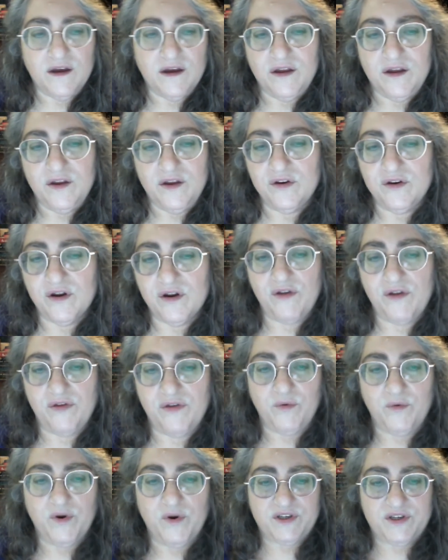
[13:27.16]
You know the
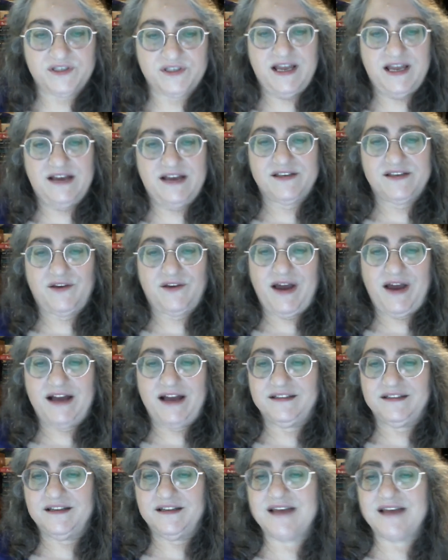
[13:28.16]
works now, so how
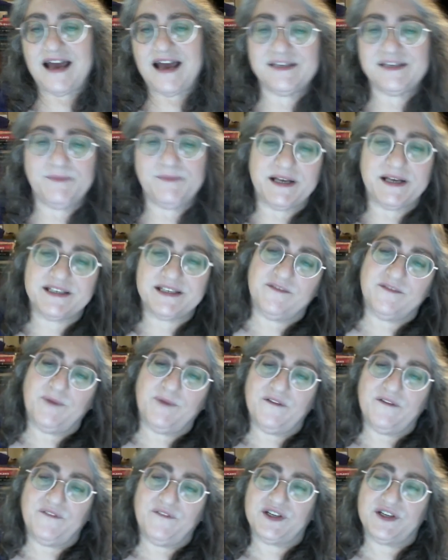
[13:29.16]
do these aspects of
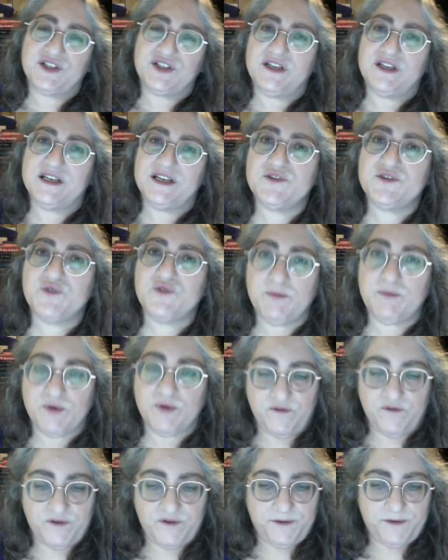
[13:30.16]
my fiction
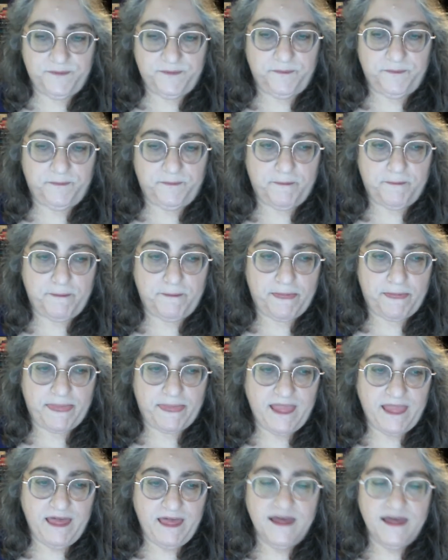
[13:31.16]
history-proof it?
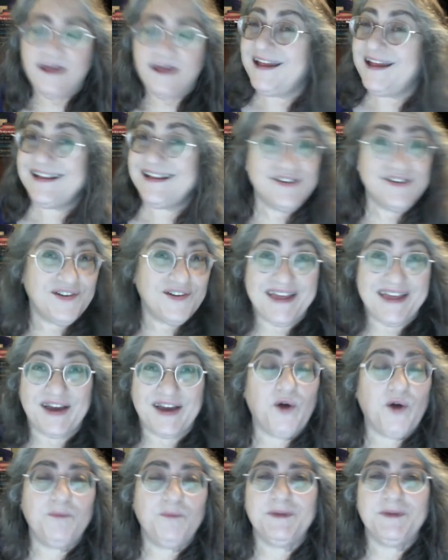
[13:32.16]
It's not that
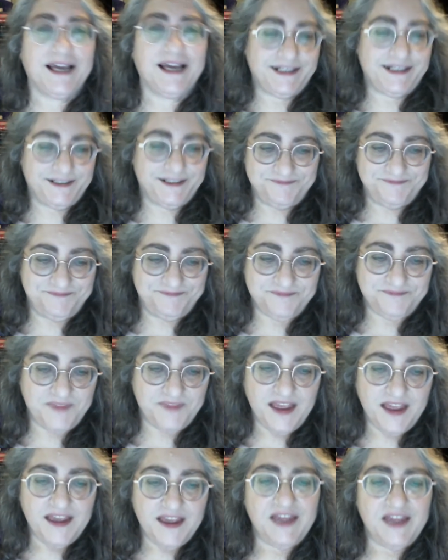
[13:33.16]
complicated.
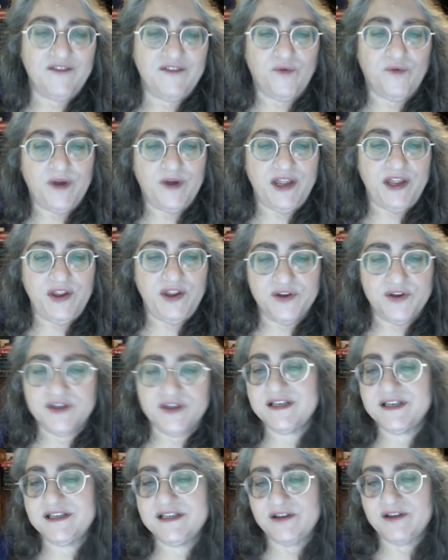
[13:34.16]
If we
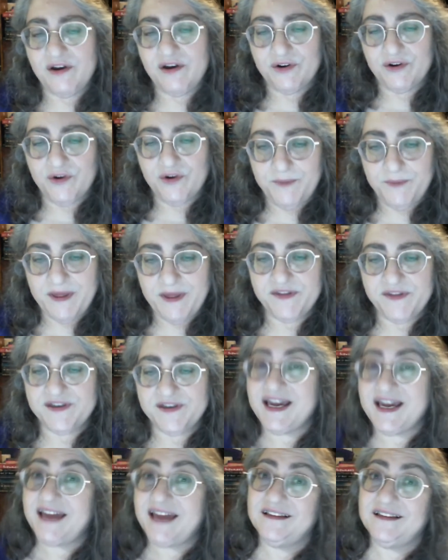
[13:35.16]
use historical method
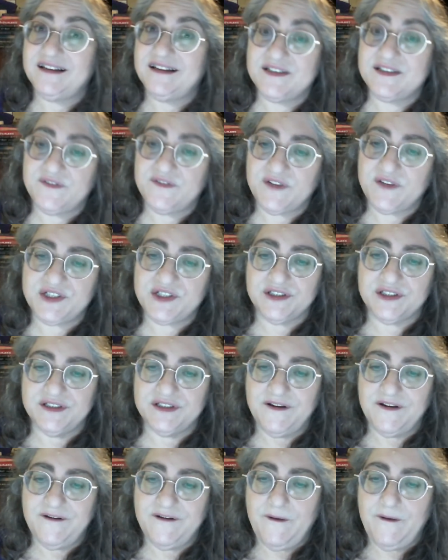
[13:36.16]
to analyze fiction,